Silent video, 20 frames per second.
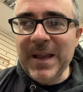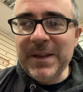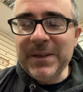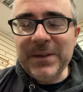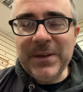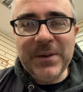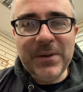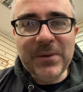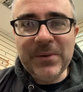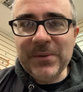
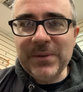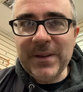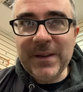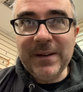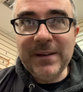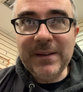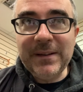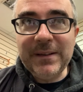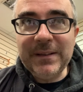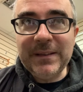You know,
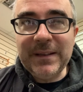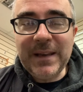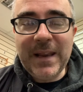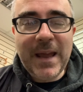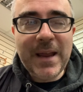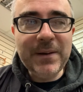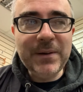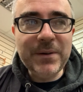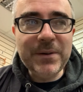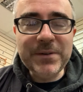the
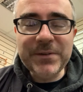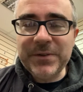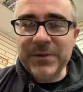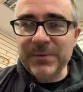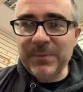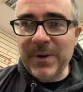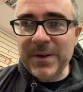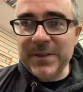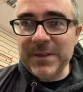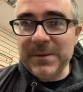landlords just
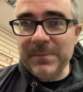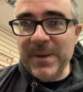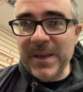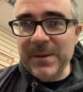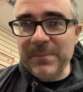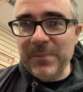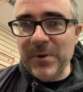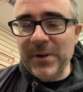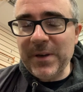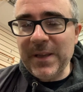wanted to make
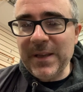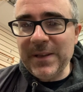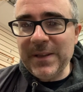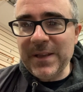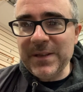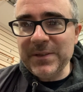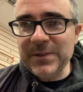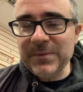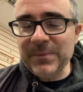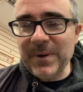money and they
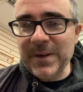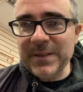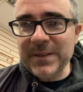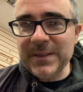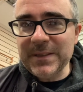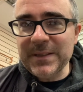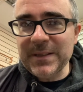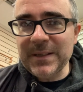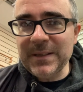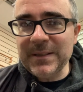just
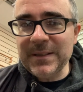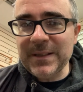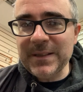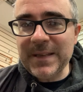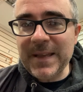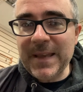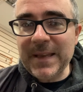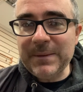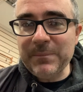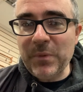wanted to, to
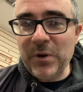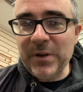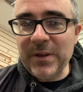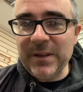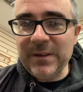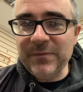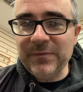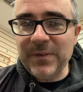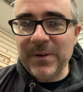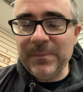take money
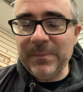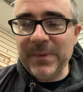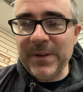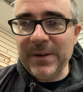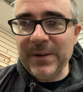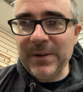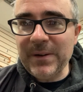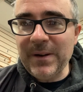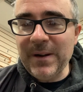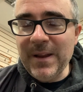from
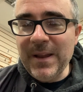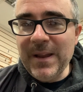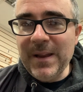their